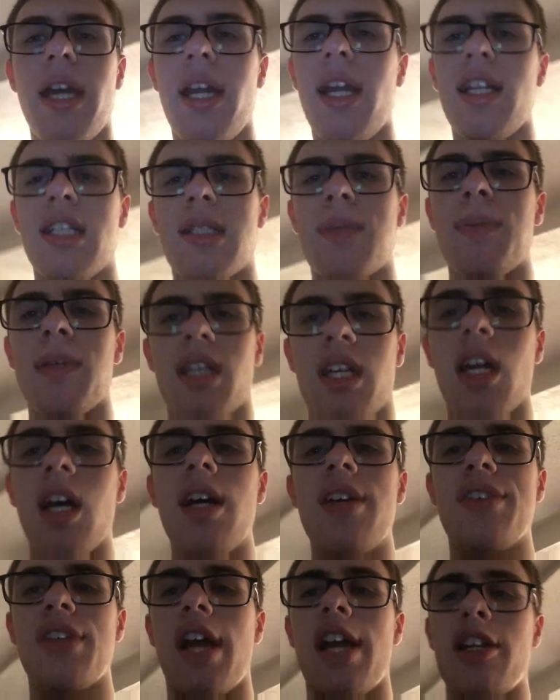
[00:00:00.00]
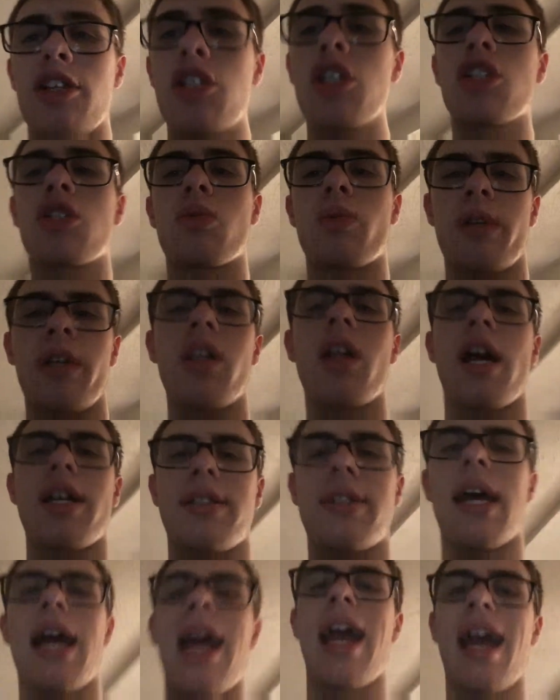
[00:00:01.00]
And it's because I just
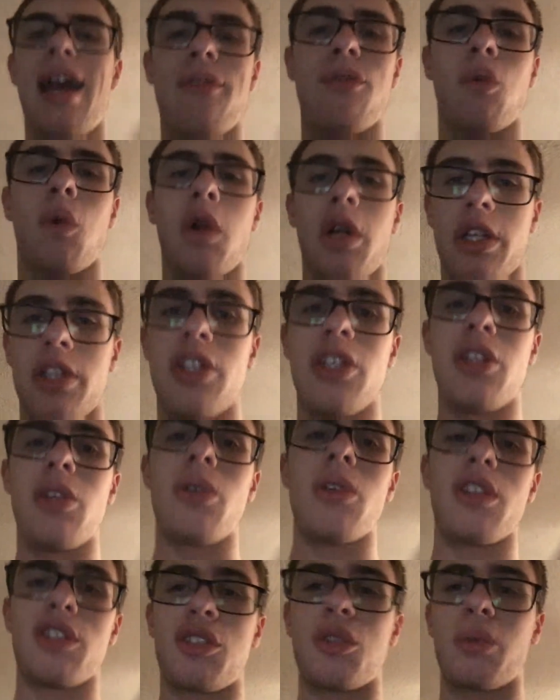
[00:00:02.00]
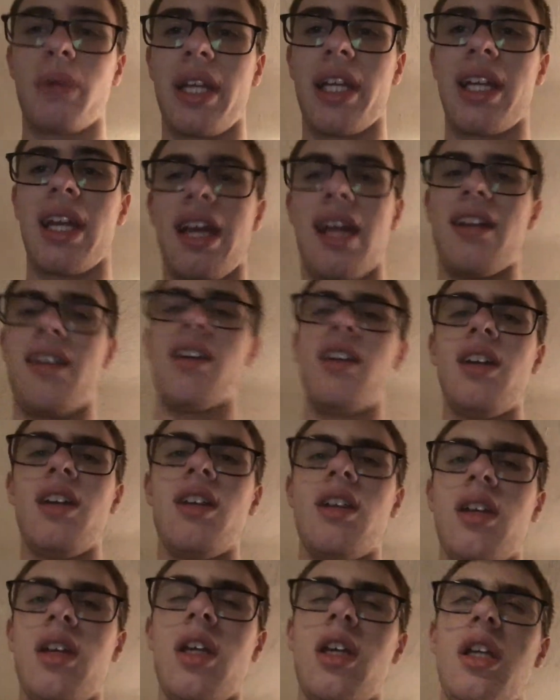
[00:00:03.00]
realized I have work to do this weekend,
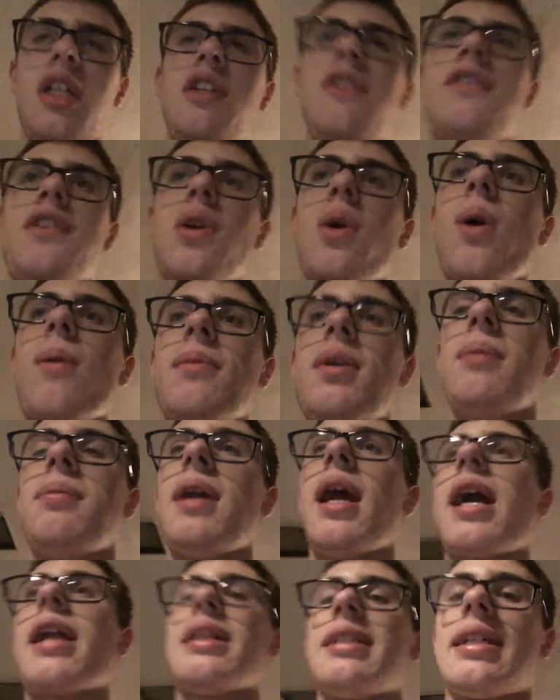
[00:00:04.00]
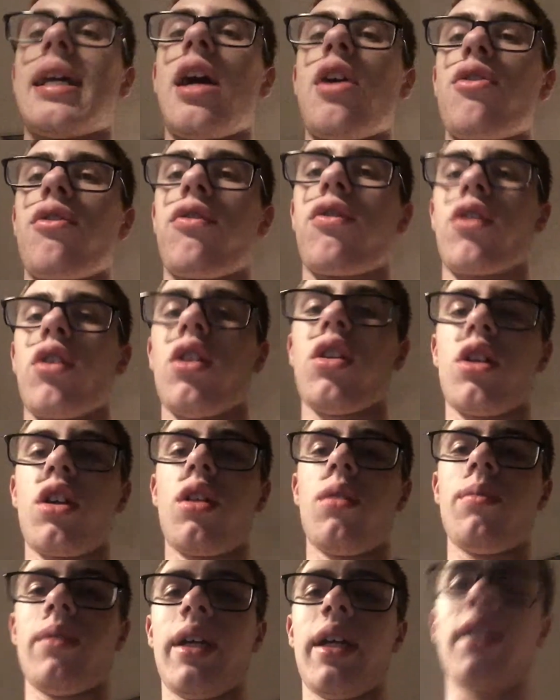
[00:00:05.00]
even though I'm going to be out of town for a
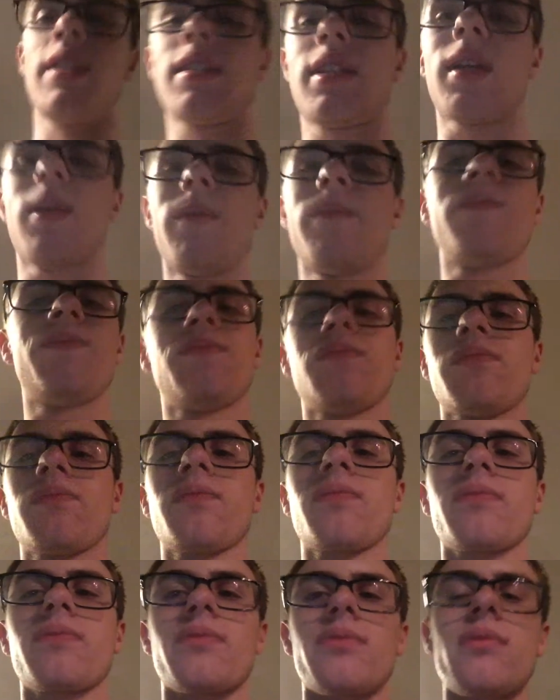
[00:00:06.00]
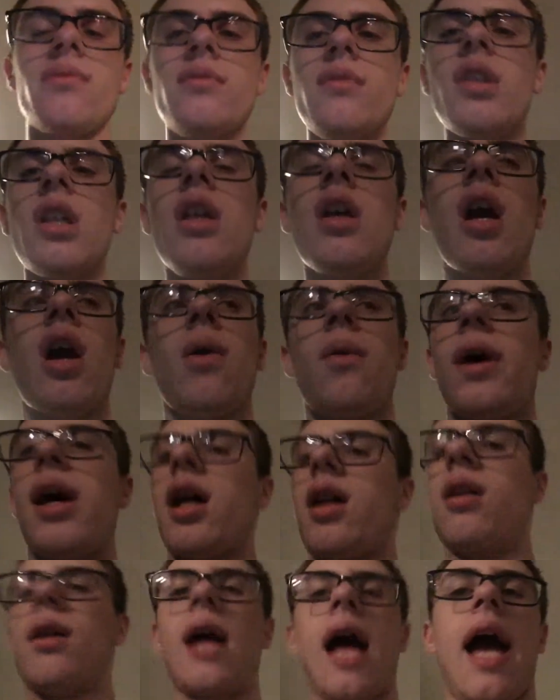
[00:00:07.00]
little bit. Oh
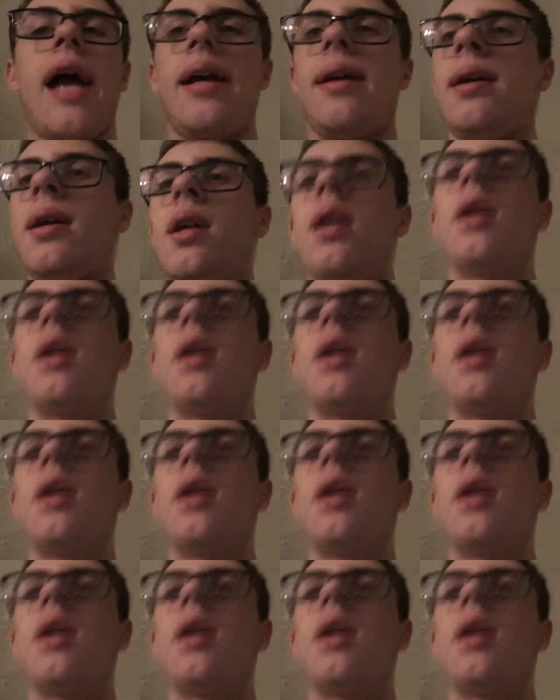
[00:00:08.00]
well, I